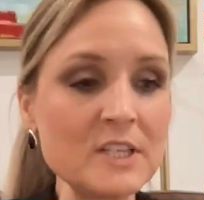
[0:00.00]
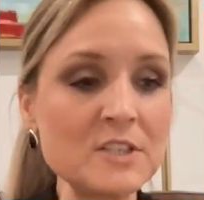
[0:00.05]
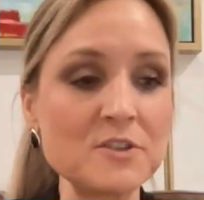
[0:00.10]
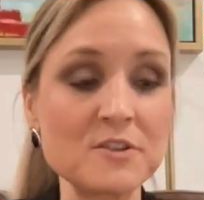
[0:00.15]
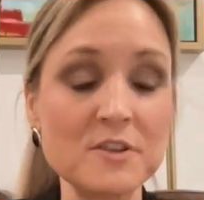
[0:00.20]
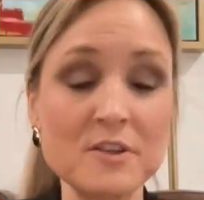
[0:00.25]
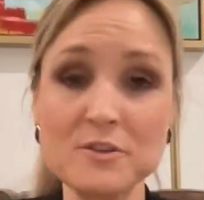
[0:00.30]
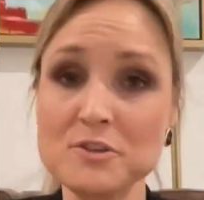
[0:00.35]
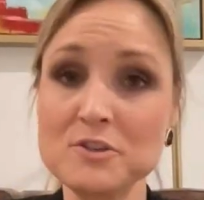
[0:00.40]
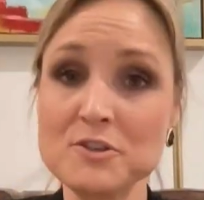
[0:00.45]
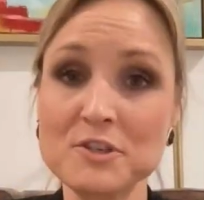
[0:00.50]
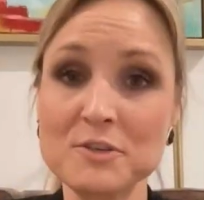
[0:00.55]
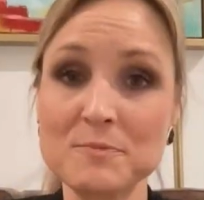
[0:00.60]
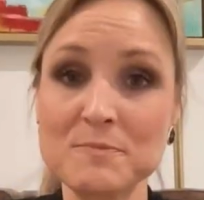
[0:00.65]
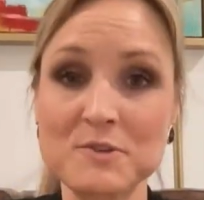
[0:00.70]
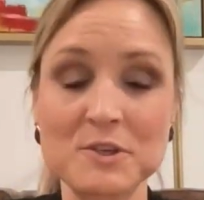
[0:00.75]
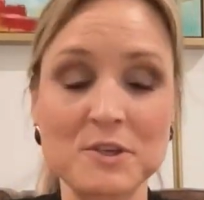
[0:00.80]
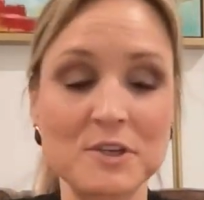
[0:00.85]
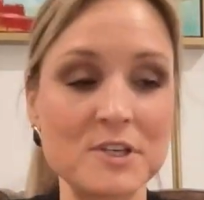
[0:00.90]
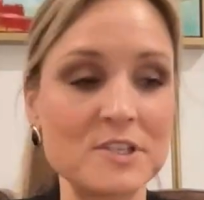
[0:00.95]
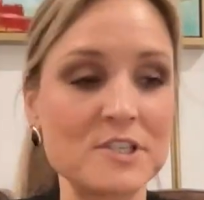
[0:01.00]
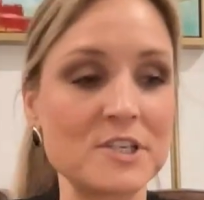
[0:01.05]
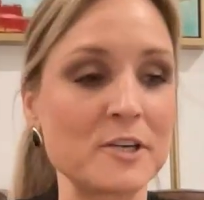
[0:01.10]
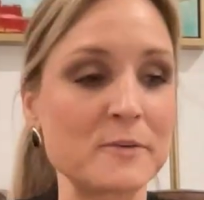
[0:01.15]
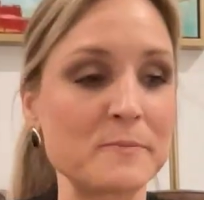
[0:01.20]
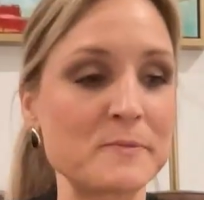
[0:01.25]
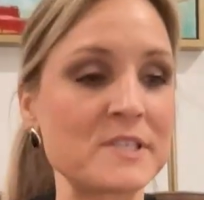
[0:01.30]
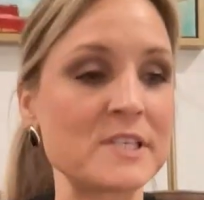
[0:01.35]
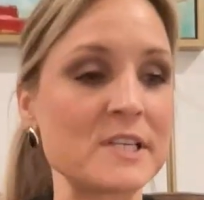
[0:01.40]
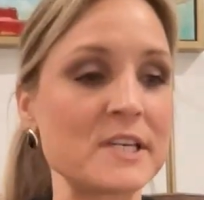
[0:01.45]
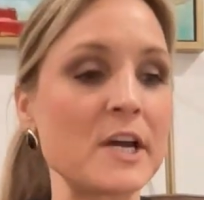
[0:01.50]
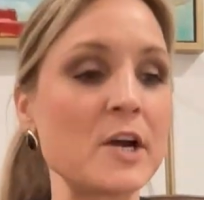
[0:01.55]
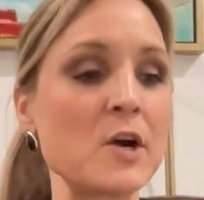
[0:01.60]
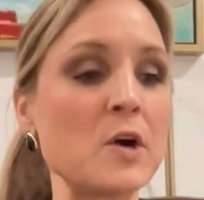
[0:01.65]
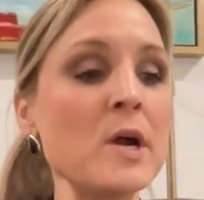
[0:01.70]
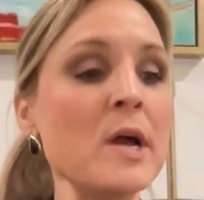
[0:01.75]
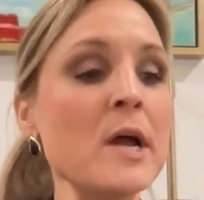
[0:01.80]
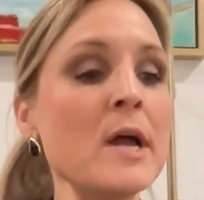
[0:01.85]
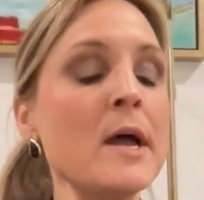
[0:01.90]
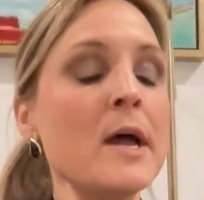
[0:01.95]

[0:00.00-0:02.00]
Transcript: So those are some good terms to know.